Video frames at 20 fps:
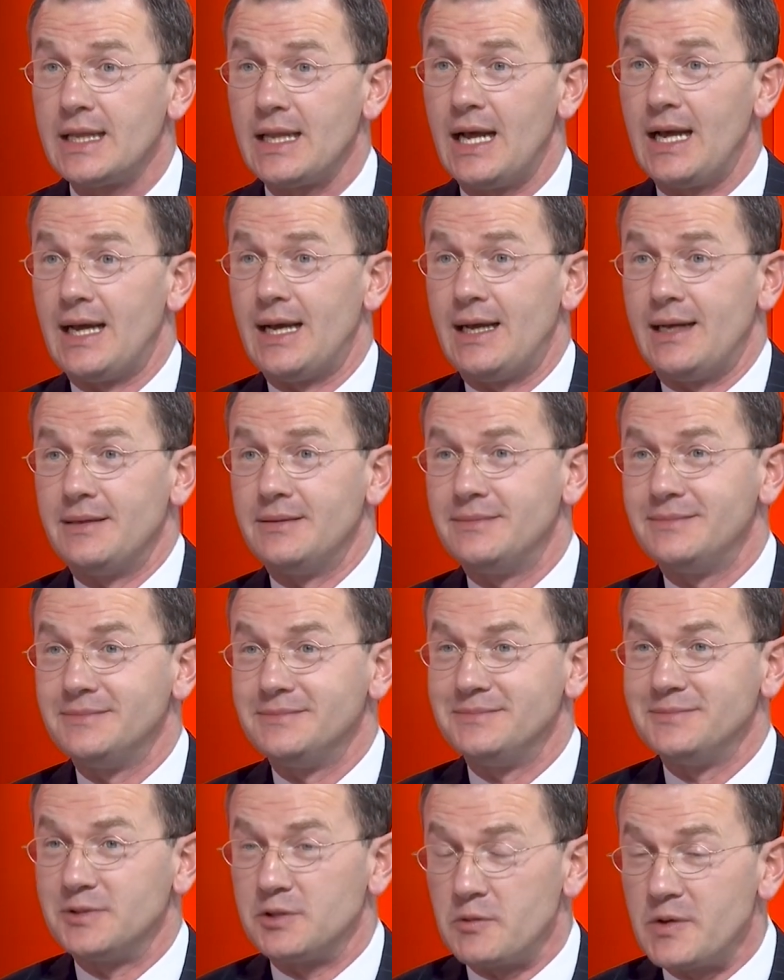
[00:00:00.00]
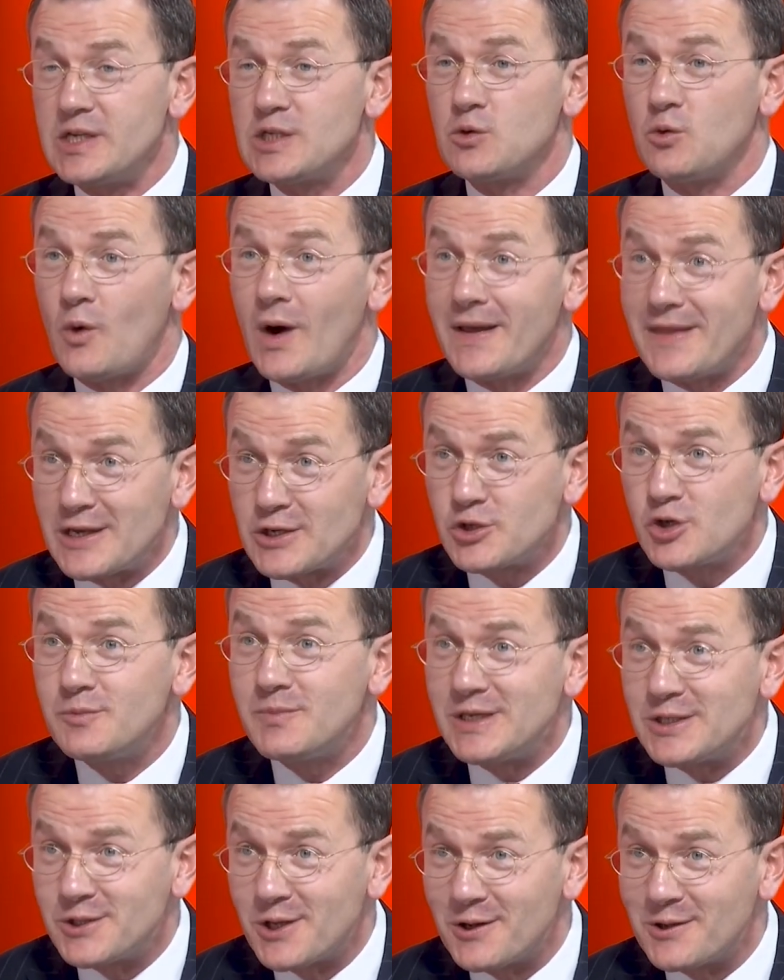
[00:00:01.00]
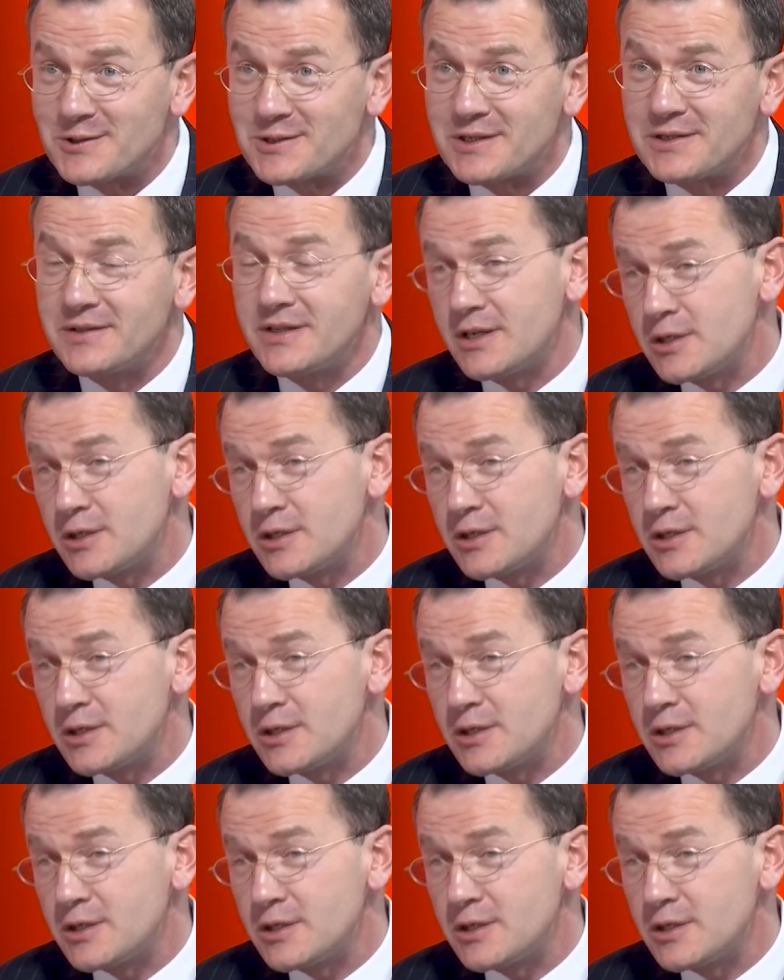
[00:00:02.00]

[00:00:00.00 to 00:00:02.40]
uh, the reason why they should be chosen.